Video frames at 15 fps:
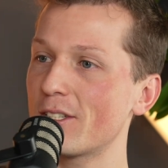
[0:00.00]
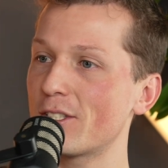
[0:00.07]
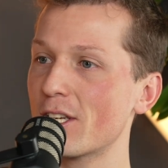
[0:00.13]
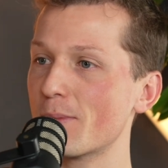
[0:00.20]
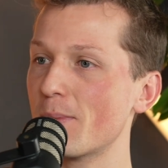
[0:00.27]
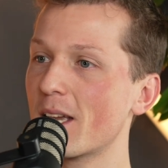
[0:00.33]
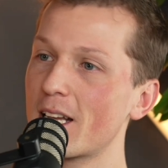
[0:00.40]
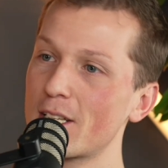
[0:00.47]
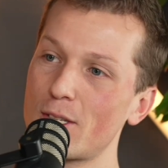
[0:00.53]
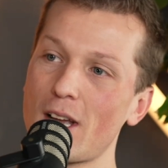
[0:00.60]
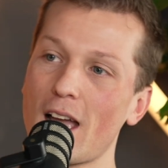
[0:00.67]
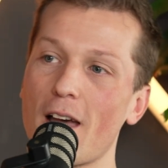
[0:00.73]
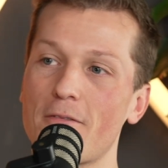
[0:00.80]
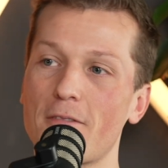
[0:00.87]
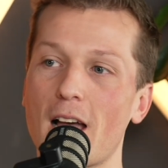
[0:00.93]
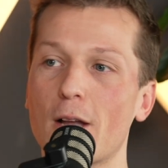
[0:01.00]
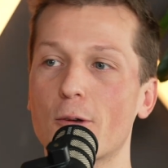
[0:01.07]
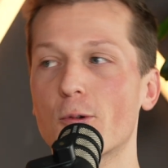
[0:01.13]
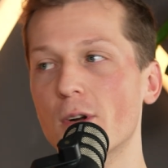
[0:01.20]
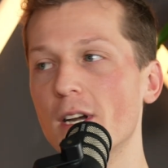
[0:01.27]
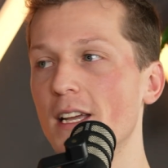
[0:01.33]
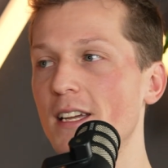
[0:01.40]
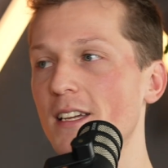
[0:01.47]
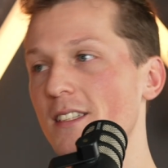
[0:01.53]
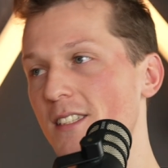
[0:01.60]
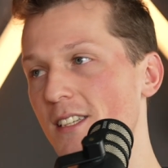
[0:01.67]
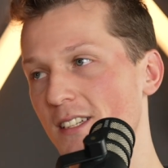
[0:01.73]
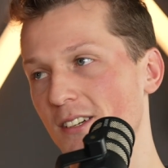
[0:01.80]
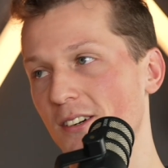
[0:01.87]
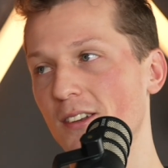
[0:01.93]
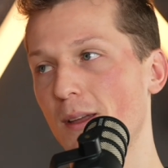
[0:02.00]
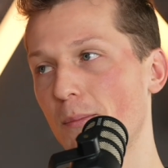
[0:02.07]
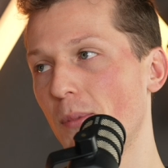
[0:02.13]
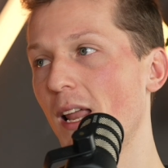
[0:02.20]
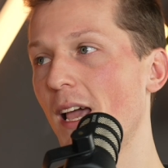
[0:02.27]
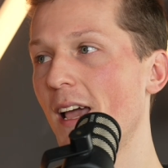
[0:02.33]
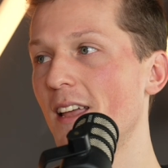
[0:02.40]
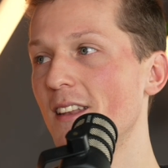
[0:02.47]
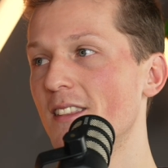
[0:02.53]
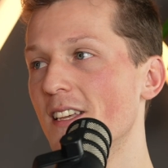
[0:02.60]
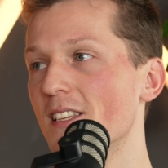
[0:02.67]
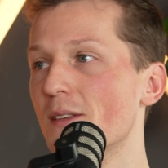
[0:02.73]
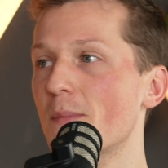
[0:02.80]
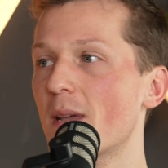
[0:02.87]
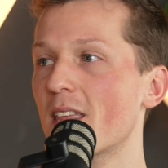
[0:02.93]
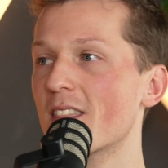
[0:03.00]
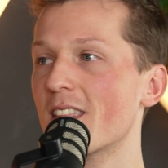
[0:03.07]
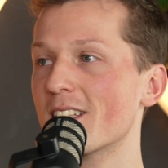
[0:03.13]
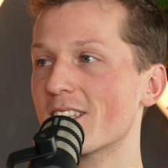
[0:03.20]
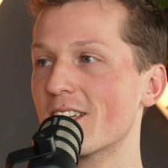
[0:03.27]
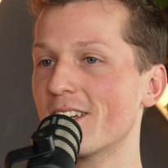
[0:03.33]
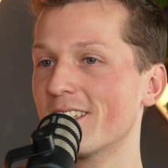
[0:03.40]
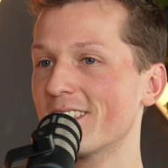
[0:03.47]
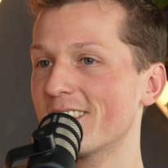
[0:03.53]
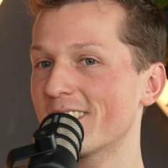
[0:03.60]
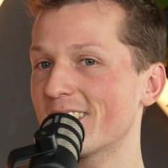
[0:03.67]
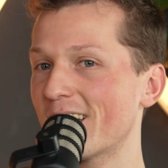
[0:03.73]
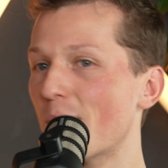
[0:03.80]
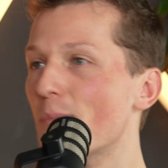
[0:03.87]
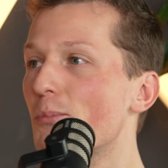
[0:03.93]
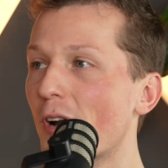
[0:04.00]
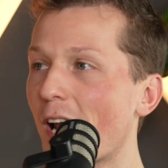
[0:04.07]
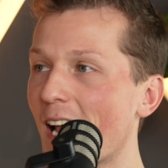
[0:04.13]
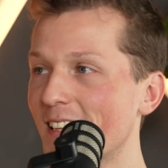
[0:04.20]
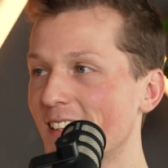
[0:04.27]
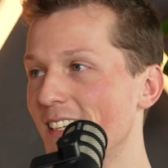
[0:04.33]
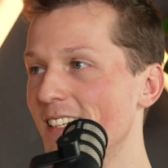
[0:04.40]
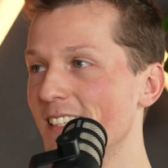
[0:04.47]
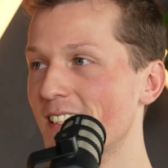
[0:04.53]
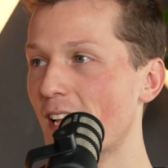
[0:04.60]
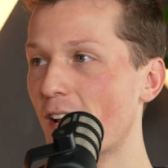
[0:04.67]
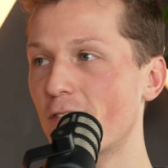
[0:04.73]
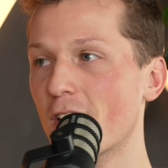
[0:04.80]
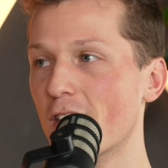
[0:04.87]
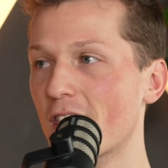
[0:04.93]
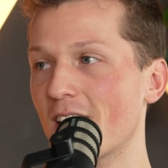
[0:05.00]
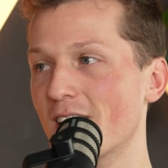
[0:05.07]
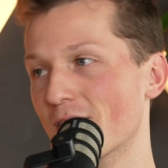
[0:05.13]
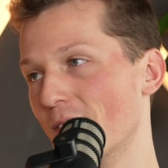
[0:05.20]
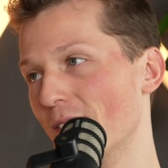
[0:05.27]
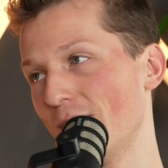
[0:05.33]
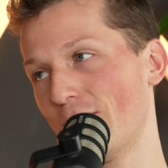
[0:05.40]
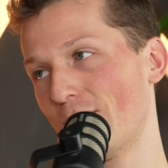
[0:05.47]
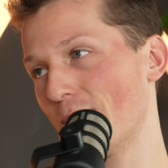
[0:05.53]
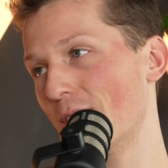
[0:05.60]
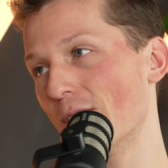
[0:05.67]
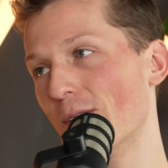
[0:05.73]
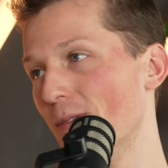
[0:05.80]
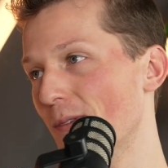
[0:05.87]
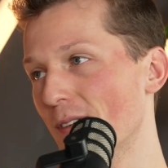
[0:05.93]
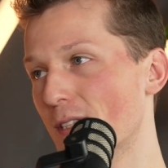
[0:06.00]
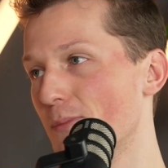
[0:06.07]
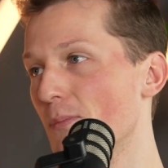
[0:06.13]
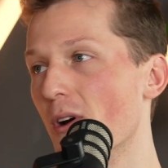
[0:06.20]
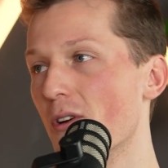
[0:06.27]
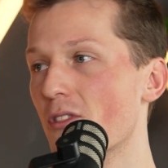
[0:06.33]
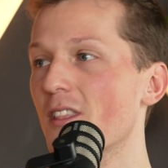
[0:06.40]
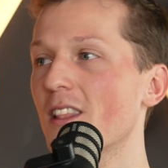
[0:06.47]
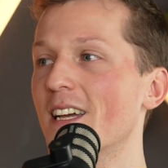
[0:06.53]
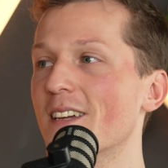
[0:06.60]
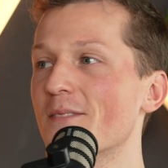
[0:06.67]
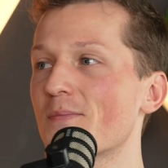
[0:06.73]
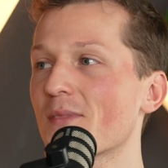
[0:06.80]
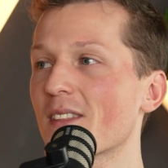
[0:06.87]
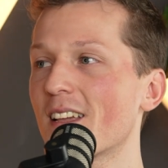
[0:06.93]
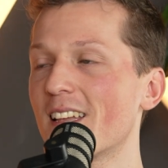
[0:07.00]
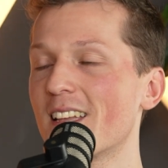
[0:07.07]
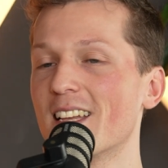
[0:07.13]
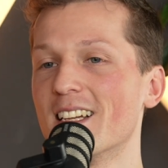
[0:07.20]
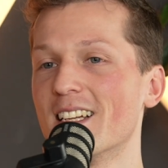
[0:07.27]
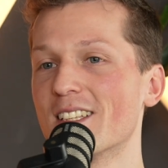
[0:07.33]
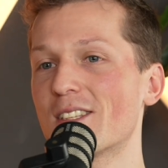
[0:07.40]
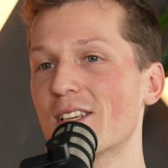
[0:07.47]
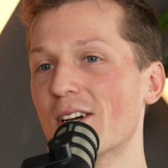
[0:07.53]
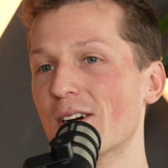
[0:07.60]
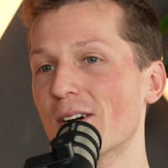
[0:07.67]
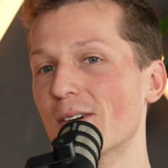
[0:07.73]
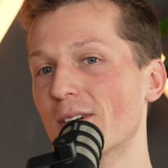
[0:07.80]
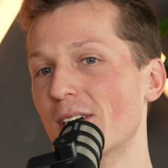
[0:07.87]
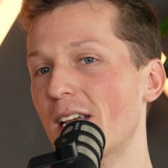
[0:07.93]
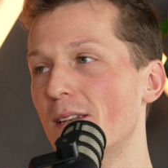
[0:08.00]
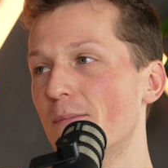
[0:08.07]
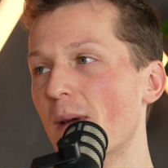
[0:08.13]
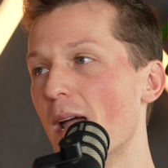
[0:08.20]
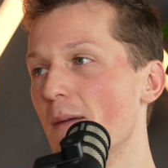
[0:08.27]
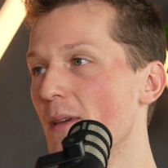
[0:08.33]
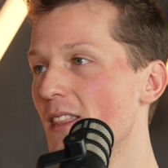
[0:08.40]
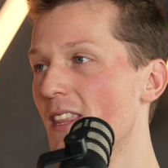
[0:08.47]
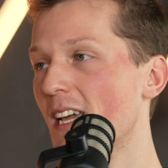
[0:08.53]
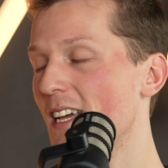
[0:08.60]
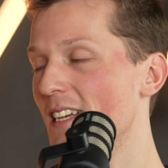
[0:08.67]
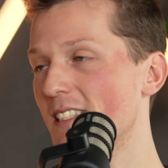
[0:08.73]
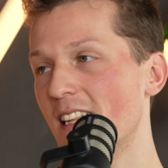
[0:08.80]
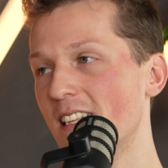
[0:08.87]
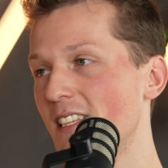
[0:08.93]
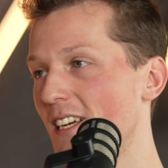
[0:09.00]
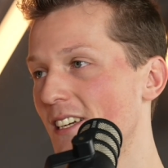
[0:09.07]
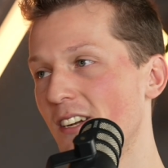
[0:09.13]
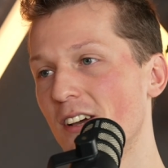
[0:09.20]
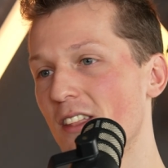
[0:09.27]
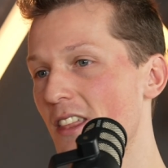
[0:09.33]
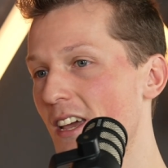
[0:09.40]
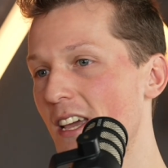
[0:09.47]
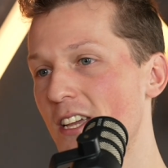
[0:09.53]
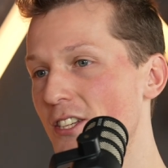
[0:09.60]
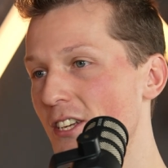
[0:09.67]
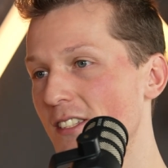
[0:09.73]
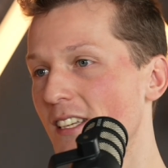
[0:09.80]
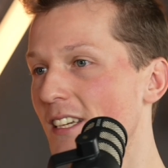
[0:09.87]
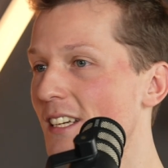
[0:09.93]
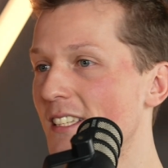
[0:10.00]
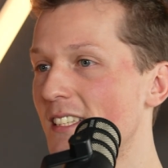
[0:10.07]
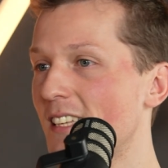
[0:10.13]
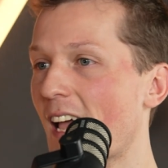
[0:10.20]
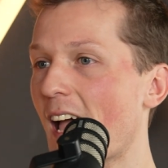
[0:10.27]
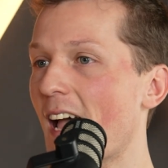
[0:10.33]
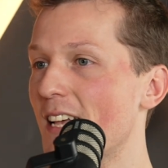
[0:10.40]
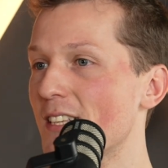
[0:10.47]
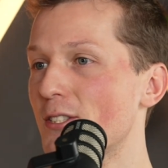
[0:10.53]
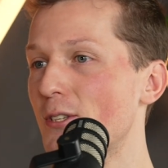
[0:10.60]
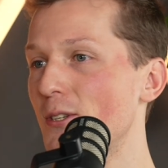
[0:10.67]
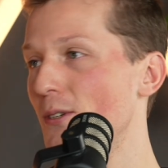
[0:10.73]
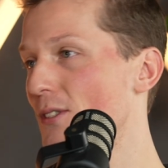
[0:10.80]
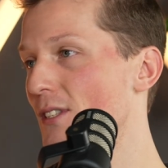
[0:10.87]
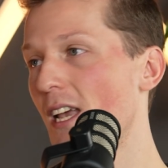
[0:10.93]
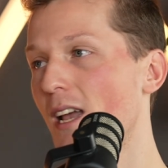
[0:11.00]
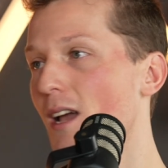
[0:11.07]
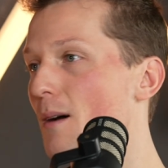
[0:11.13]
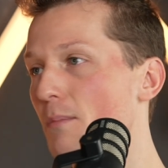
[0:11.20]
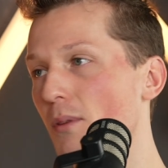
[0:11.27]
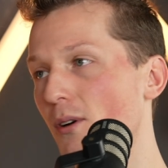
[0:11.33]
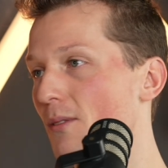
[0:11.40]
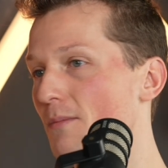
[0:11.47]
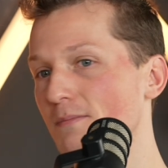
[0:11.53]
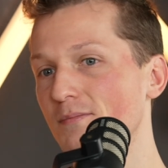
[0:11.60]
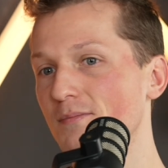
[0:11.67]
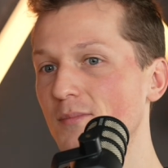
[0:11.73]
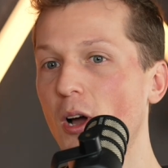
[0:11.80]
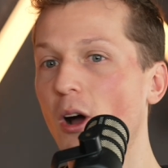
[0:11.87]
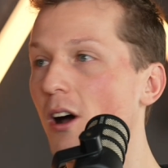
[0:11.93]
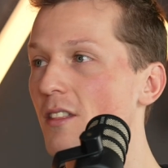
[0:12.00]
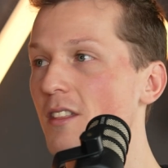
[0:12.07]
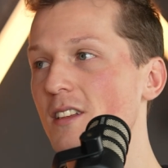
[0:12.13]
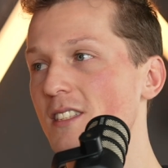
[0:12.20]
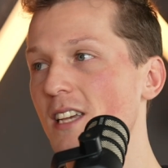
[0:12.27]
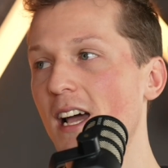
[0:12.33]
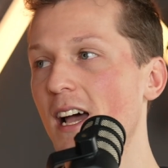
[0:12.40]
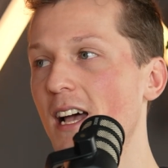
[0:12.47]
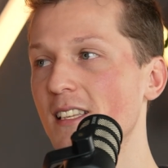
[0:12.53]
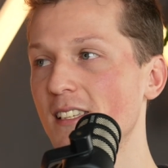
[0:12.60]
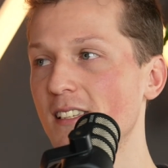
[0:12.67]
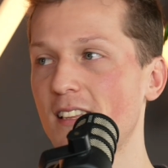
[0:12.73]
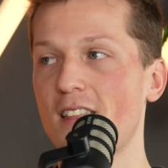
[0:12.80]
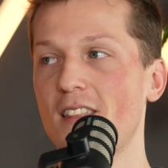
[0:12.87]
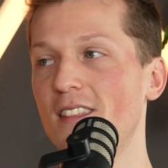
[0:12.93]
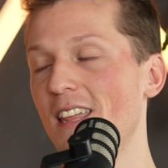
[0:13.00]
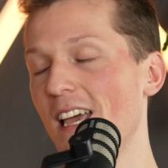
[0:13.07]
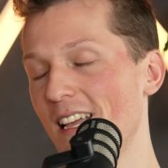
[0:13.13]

just because you have agreed on a plan doesn't mean that in practice, everything is going to go smoothly. So it might be the case that another agent has to take up other tasks, and